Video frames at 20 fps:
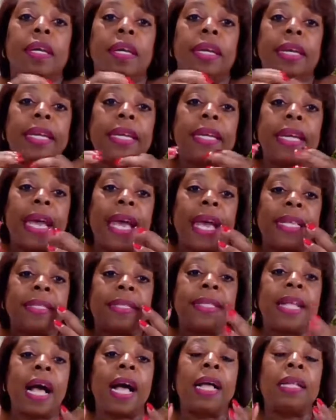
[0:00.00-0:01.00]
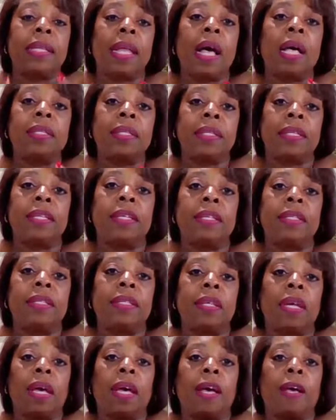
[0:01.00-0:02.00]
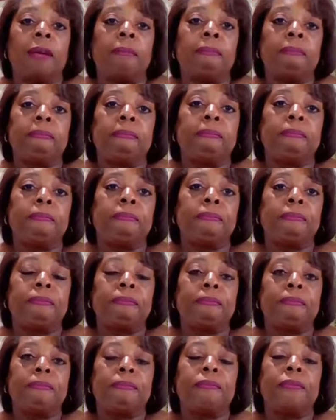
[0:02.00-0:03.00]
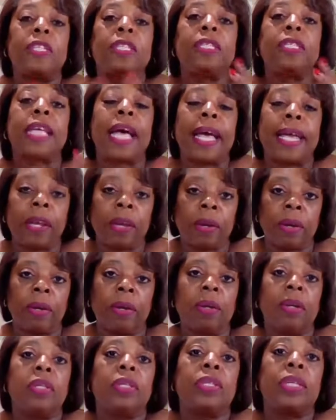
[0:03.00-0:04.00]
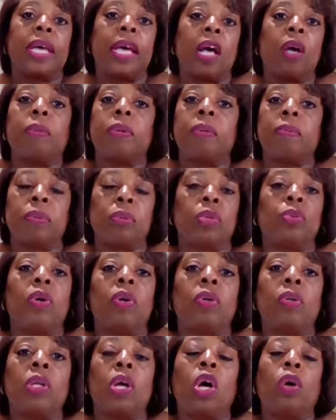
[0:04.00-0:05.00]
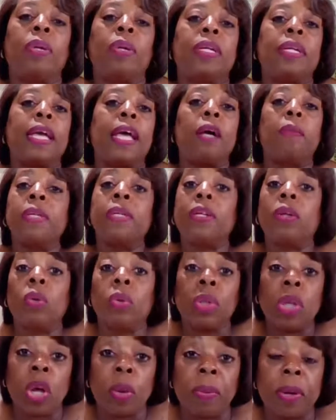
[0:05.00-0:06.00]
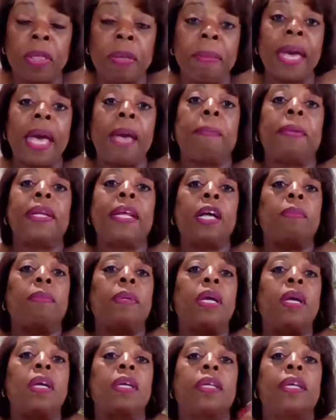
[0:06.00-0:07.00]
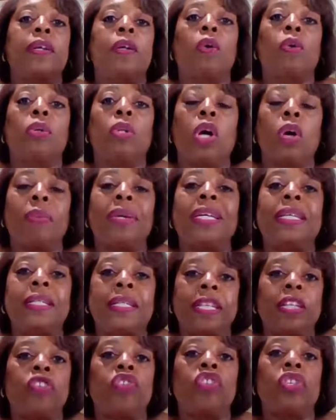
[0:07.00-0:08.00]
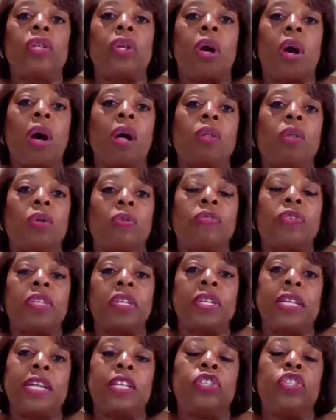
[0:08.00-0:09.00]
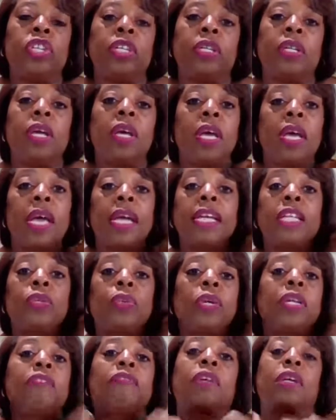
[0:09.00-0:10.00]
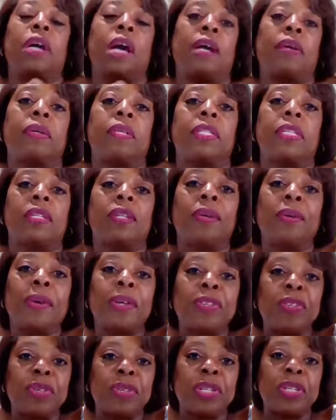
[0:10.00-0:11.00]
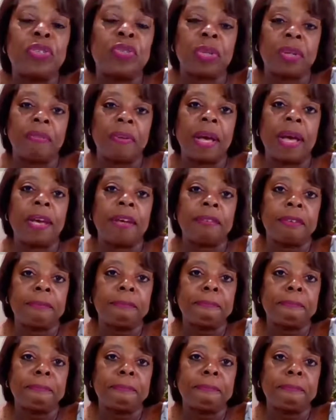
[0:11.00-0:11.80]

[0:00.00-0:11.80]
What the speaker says: He has not lost his desire to help improve Oklahoma and to help get Oklahoma on the map and help get Oklahoma attention all over the nation. He's running for Congress in Congressional District 5.